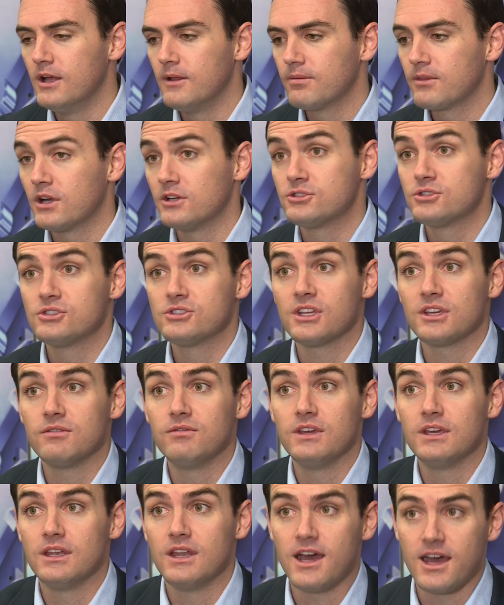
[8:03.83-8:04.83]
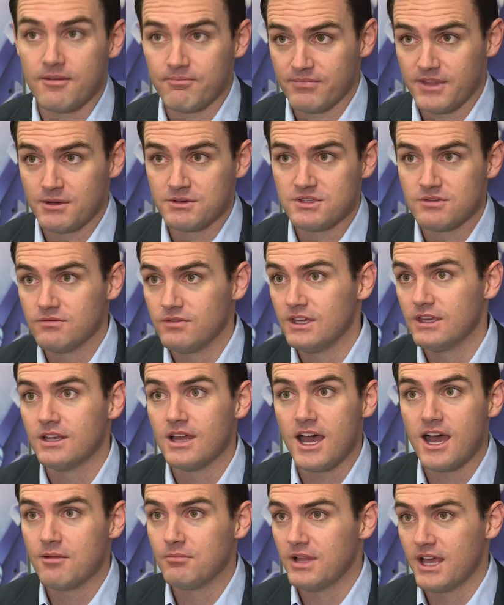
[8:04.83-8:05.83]
Countries like Vietnam. I was in
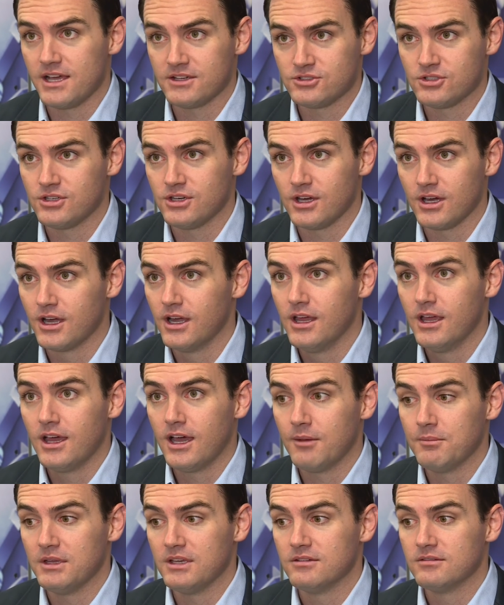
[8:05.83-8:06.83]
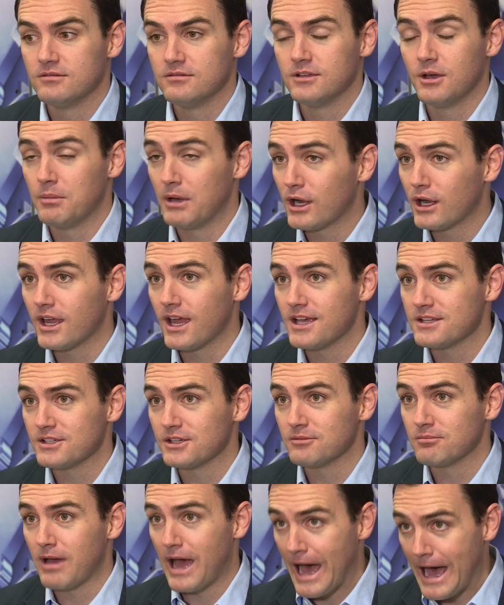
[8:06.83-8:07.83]
Vietnam last year. I mean, America has
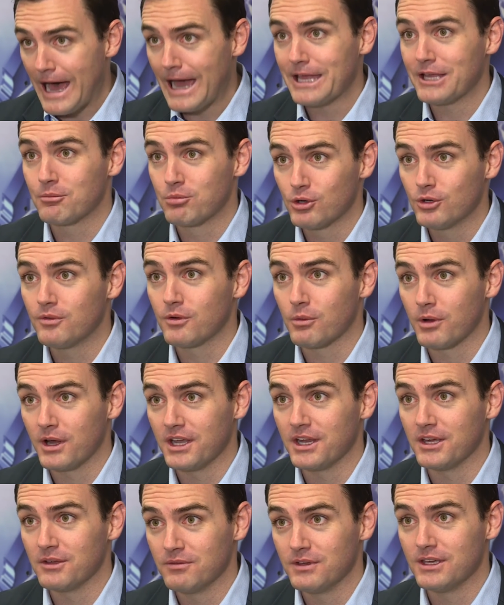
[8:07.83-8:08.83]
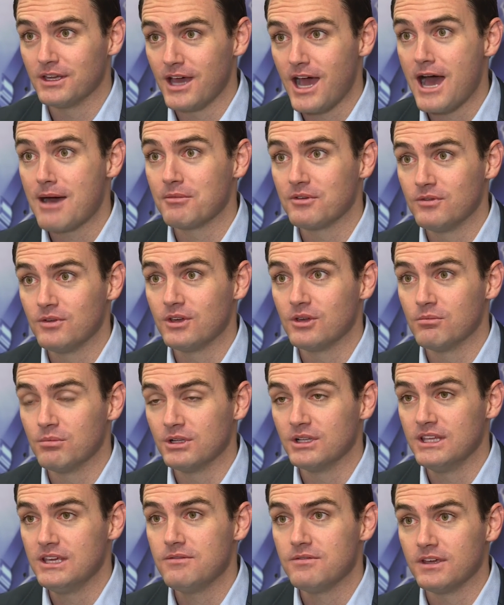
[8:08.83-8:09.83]
a high approval rating in Vietnam, if you can
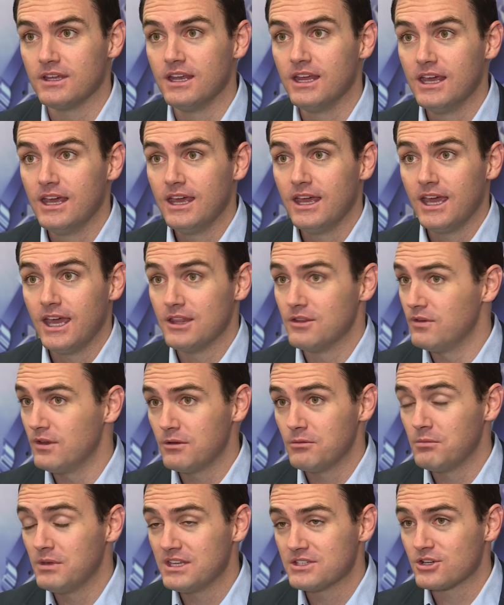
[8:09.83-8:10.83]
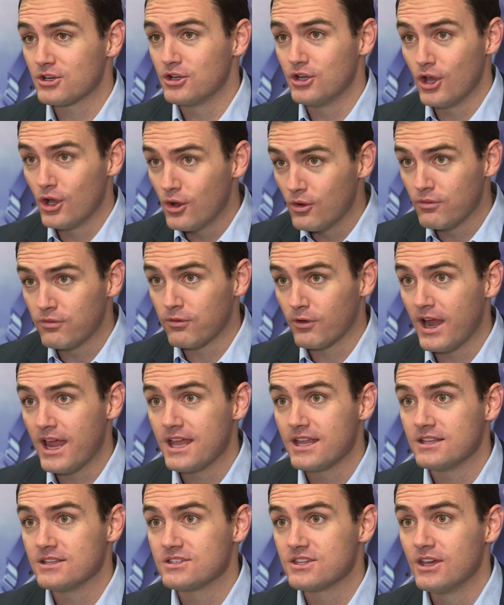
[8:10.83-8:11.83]
believe it. And the Vietnamese are no
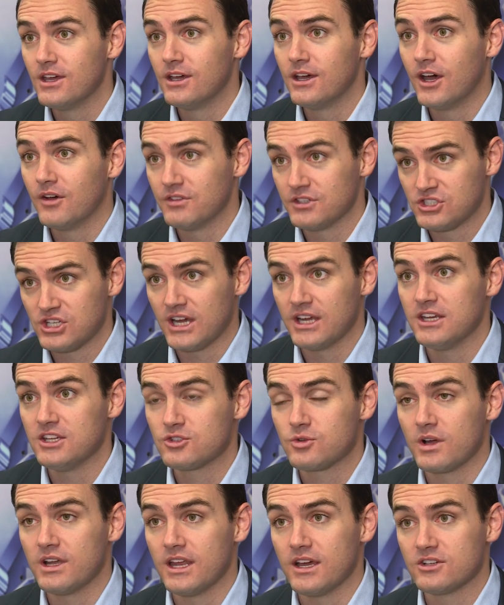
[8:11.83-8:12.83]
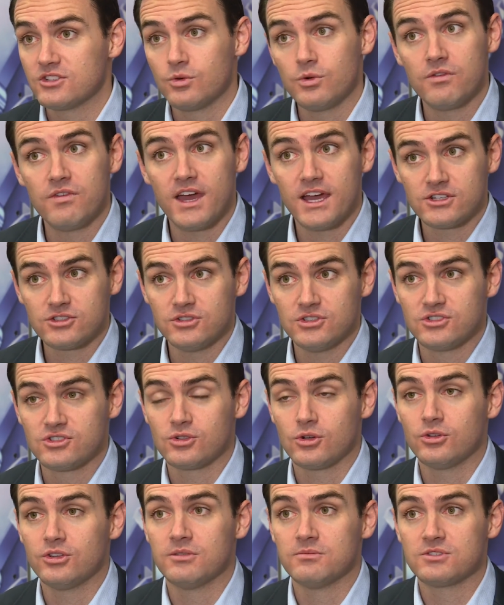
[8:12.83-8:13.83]
friends of the Chinese right now. So we've actually
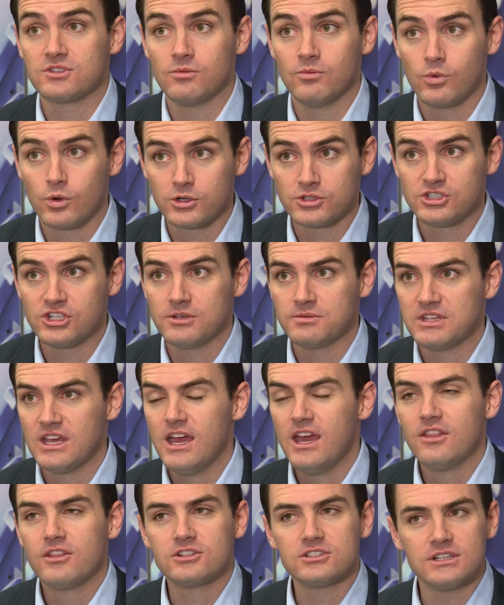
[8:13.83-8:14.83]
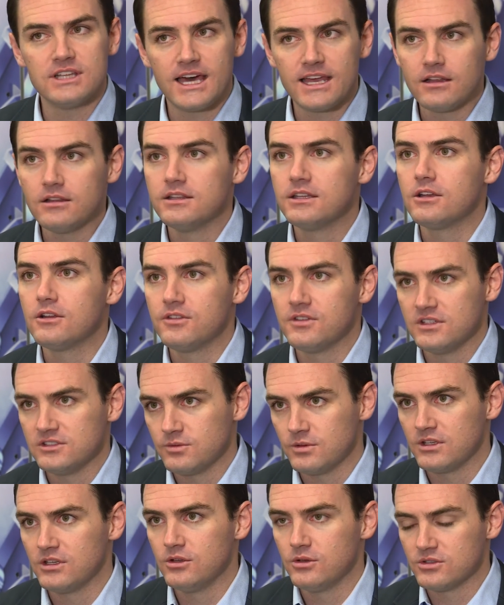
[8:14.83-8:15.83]
sold them some warships. There's a lot of little things
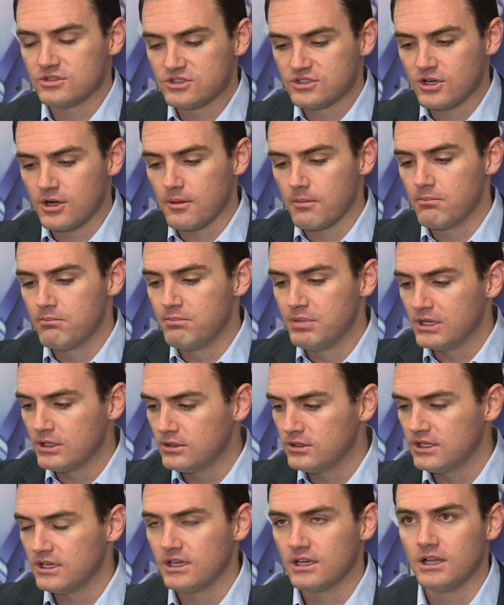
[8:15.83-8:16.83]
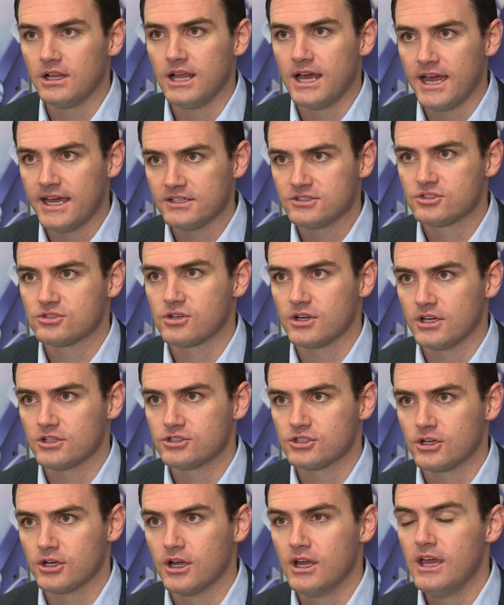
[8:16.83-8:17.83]
we could do to start building an alliance
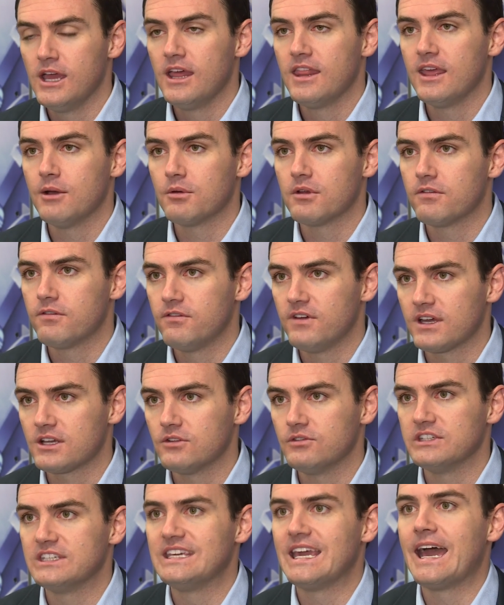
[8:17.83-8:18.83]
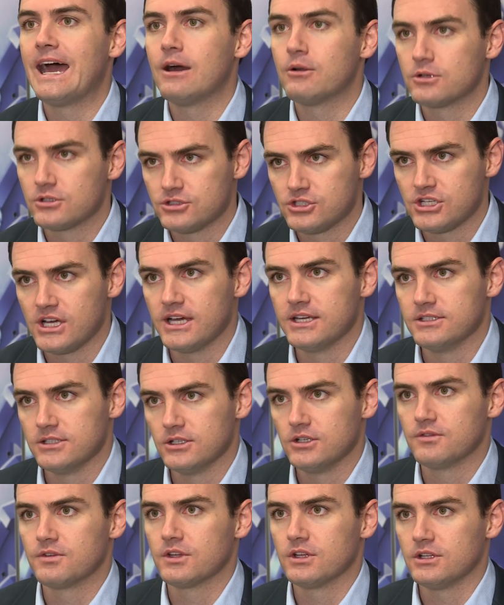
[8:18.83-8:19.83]
structure that would effectively counter China
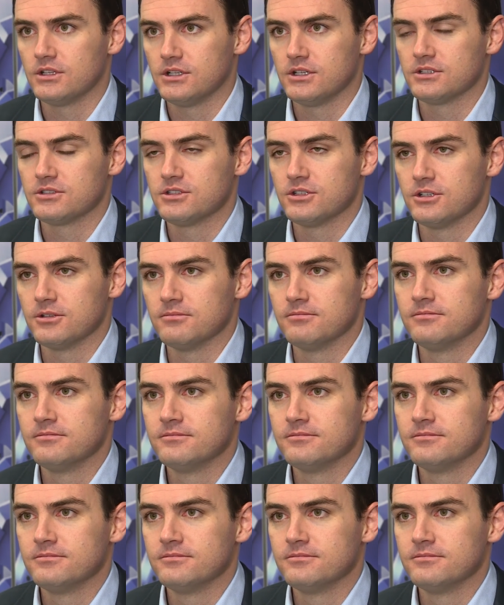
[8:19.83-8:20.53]
over the long term.